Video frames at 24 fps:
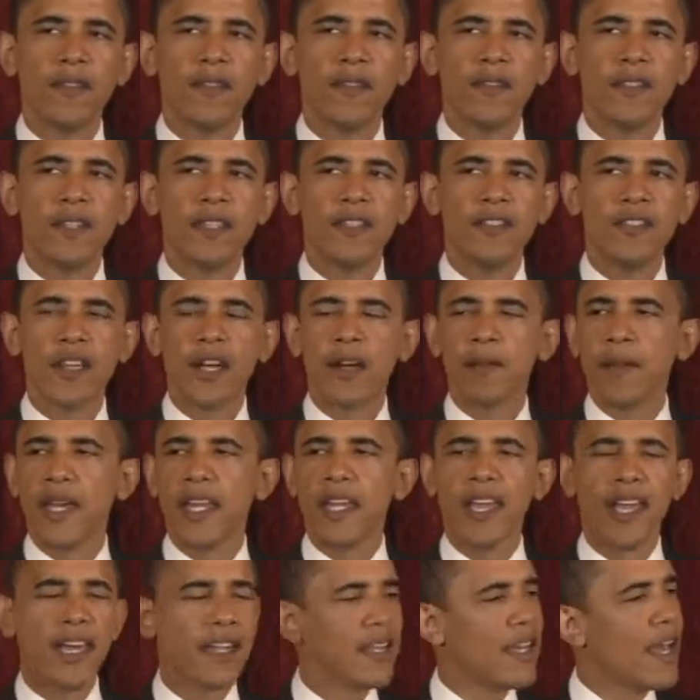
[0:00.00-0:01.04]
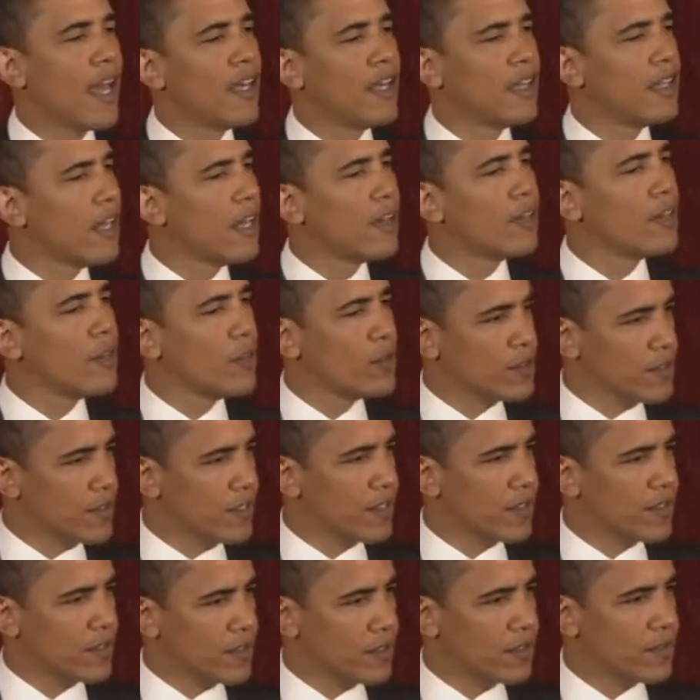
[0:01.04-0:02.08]
These young men had none of those
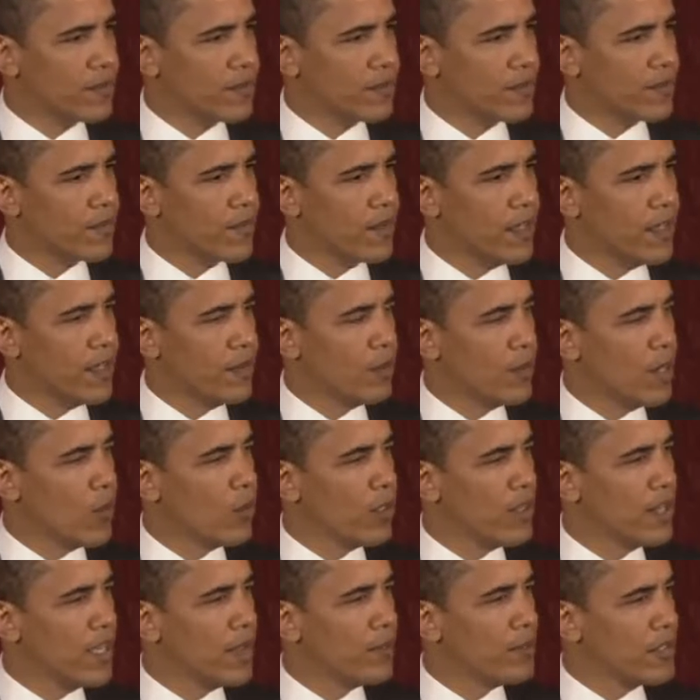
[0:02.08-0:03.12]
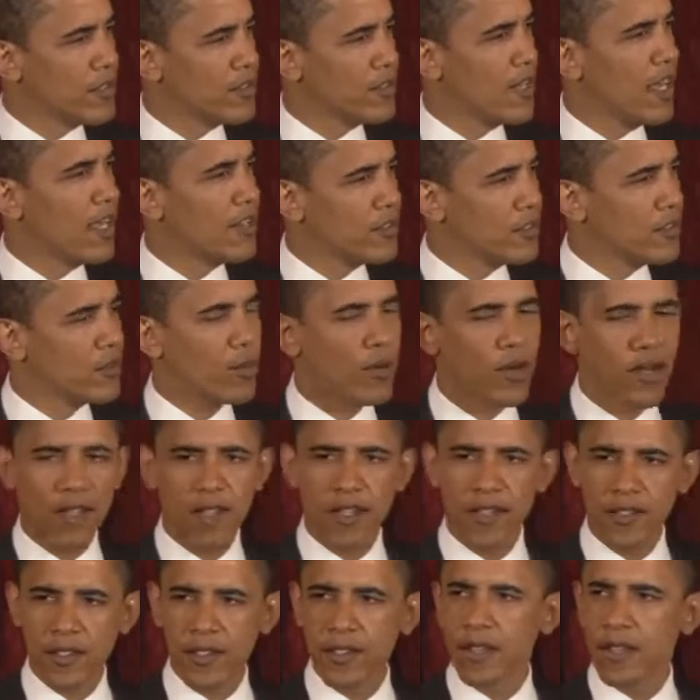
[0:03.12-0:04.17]
things. But what they possessed
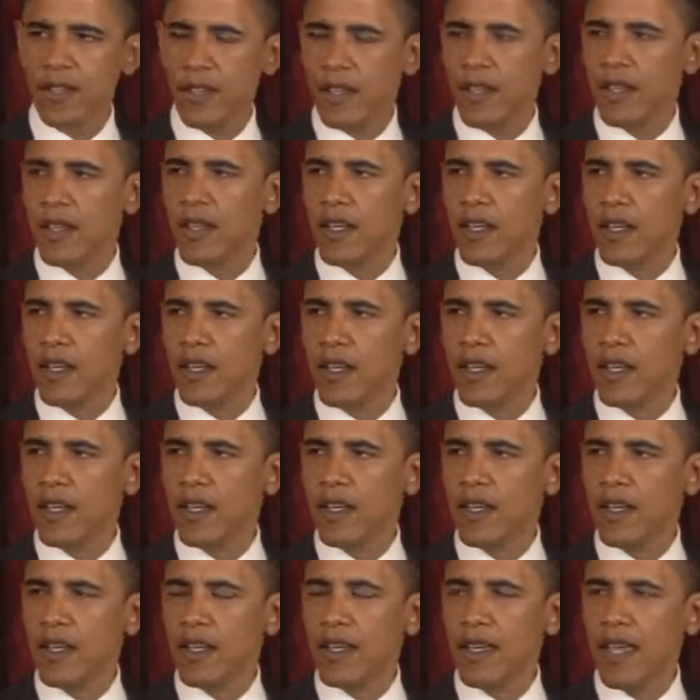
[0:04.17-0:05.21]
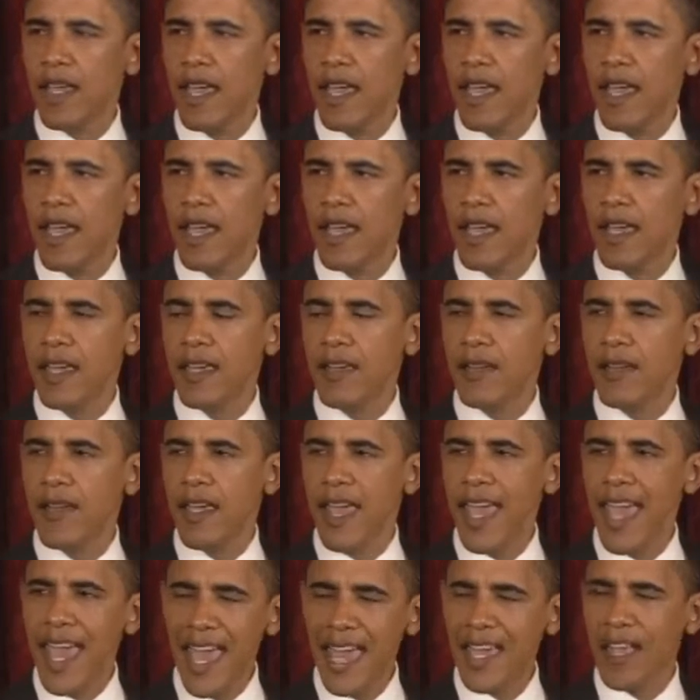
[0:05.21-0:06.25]
was a
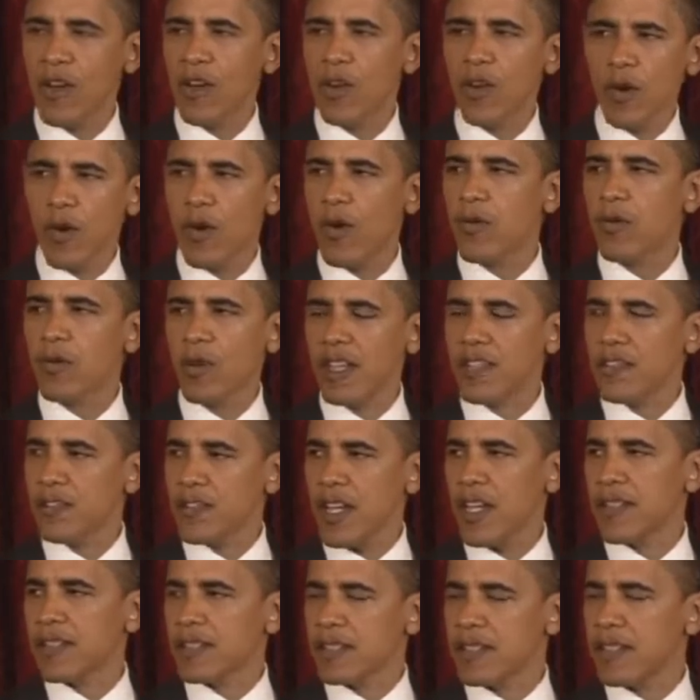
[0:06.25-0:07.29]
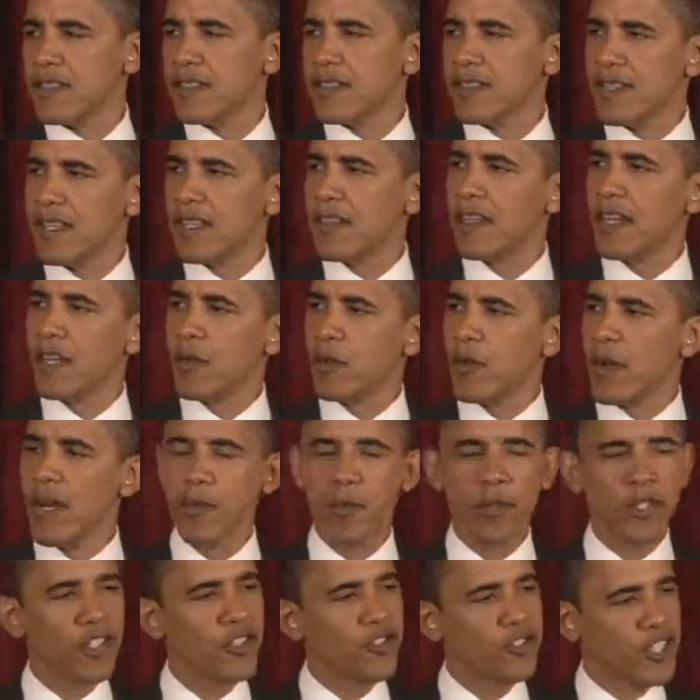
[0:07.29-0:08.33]
anger over injustice that they were
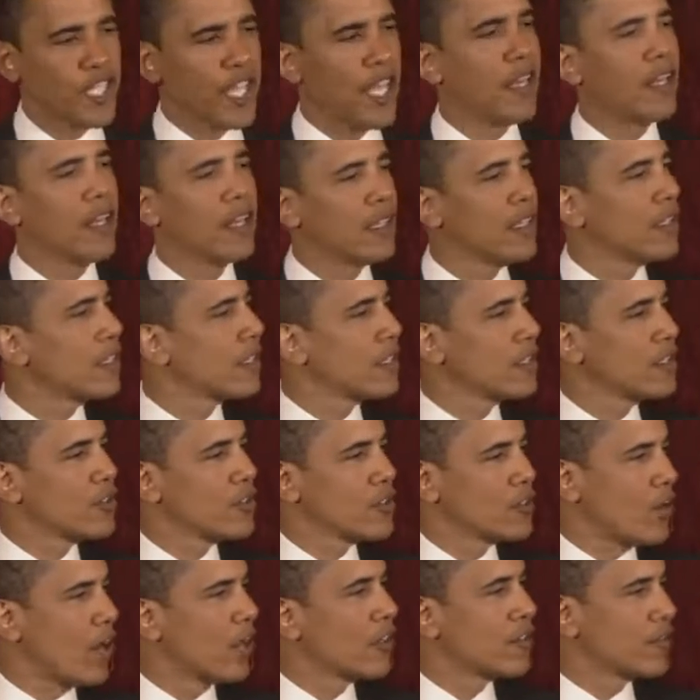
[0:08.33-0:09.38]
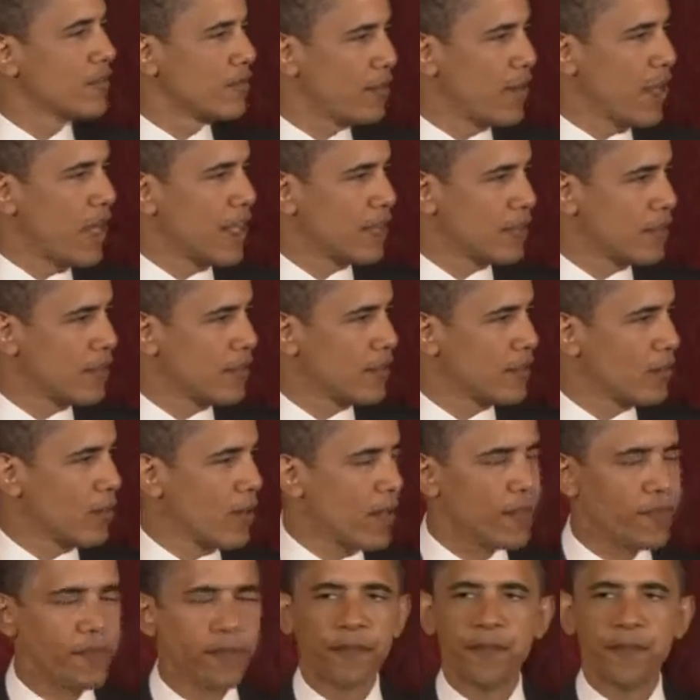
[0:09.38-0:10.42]
able to channel in a constructive, positive way.